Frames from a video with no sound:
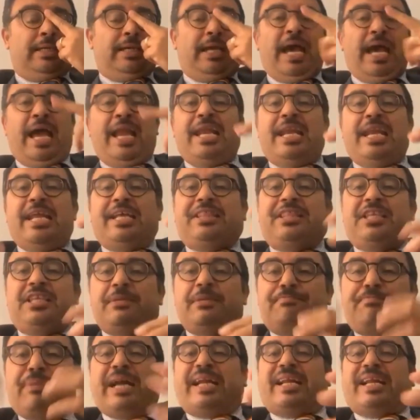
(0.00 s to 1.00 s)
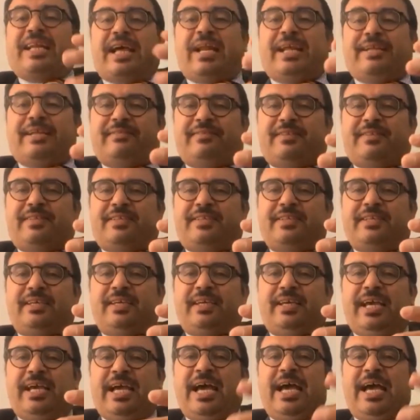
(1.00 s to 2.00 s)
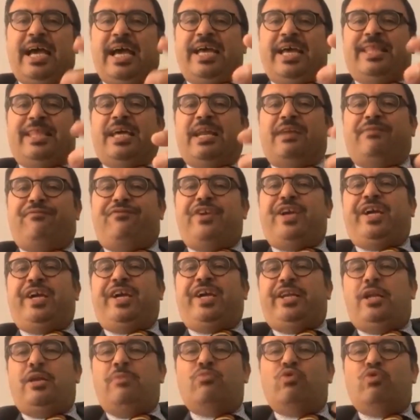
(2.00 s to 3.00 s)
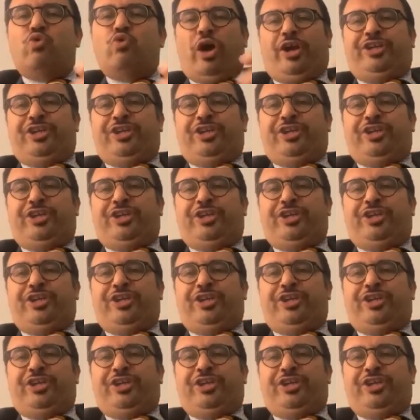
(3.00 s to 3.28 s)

which justified this